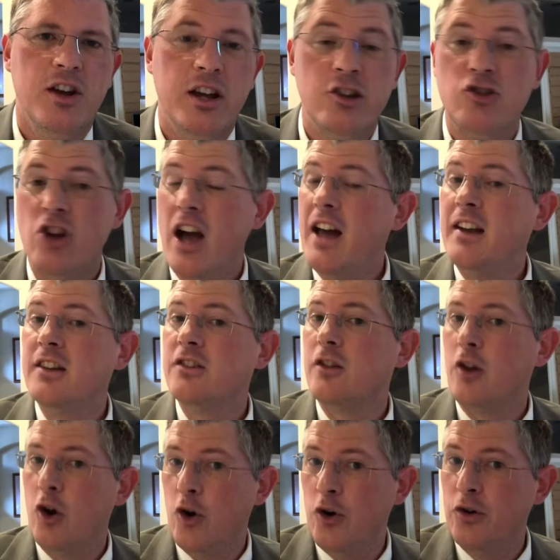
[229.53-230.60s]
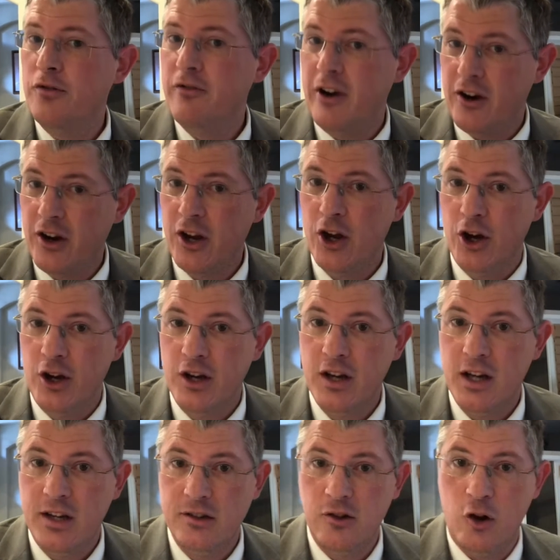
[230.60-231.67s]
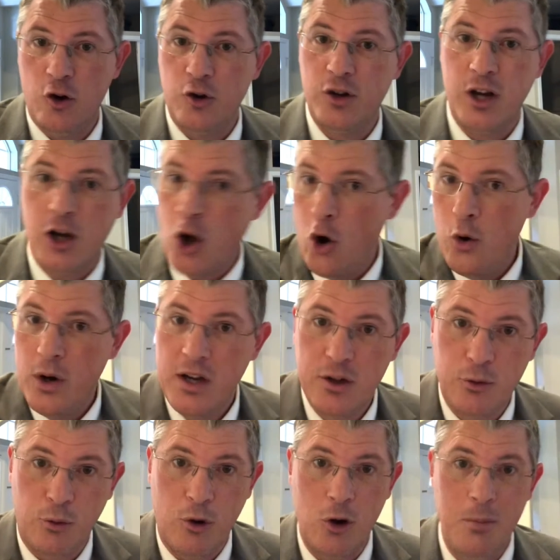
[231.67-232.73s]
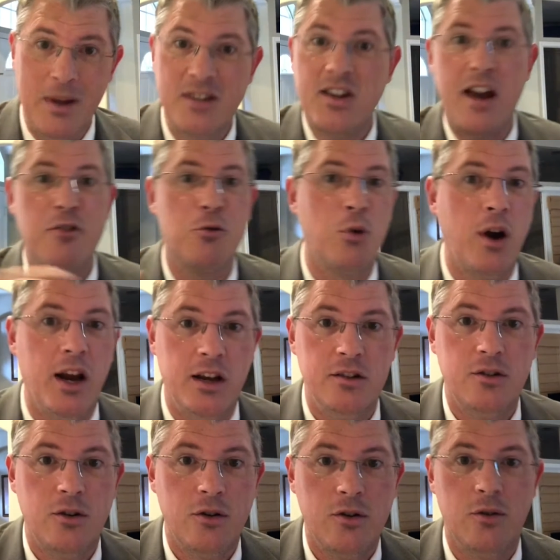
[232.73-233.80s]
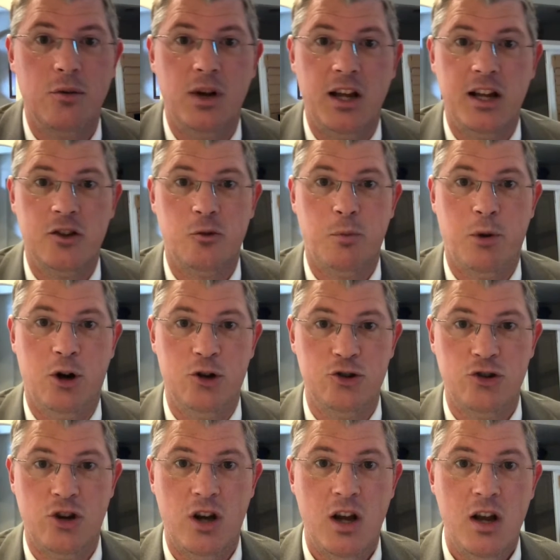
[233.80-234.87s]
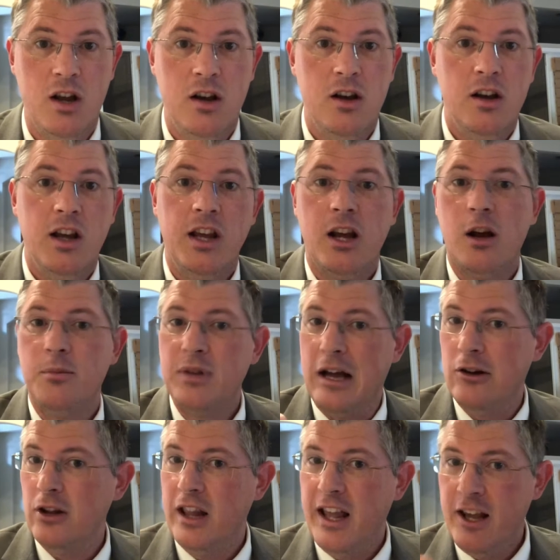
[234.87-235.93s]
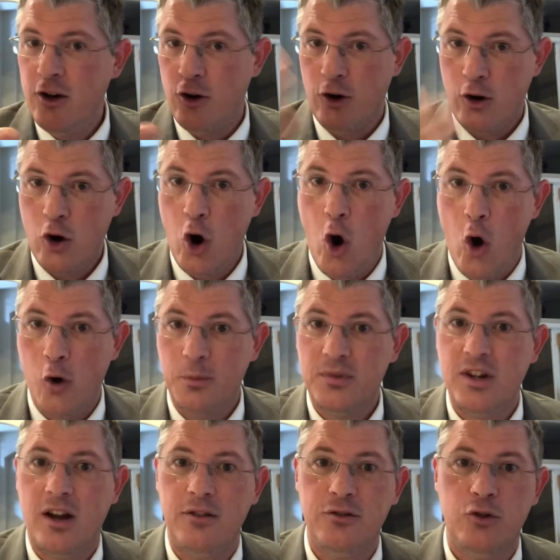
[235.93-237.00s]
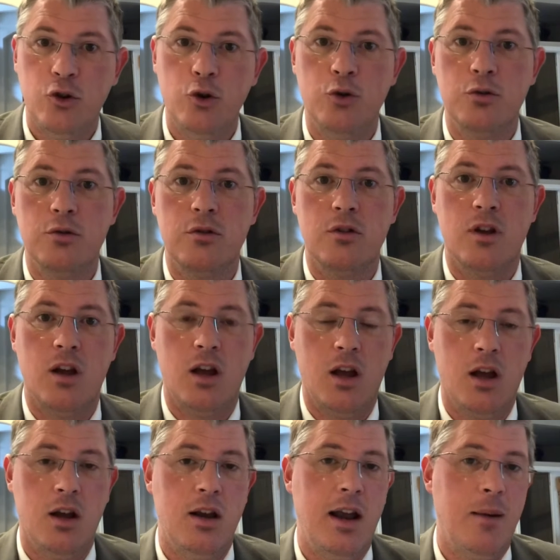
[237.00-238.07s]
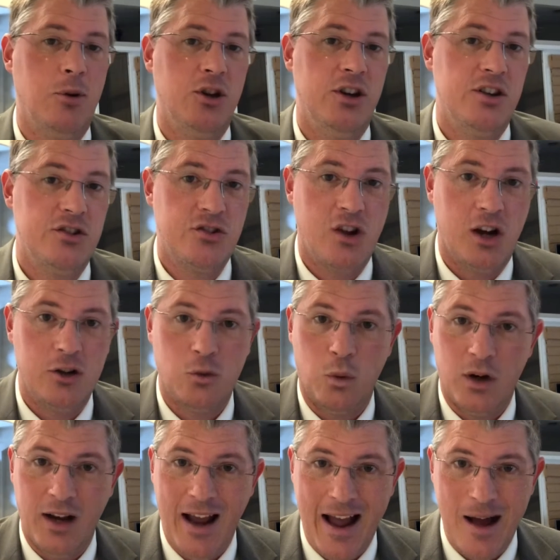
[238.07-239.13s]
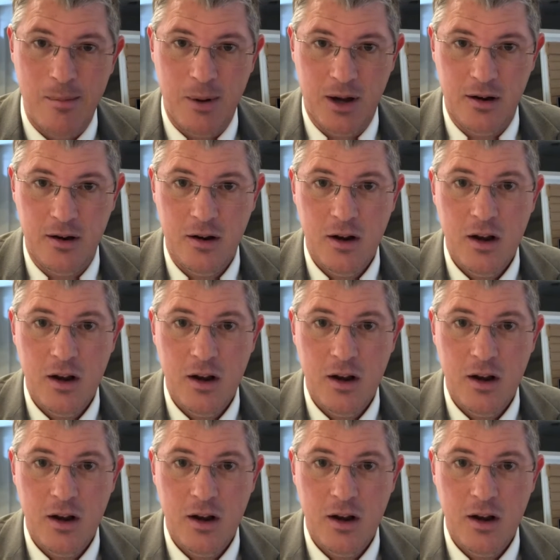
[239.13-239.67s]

And John has learned, very good, he's learned to go in his room. He's irate when he gets pushed. He comes out later, calm, self-soothed, and able to discuss what happened.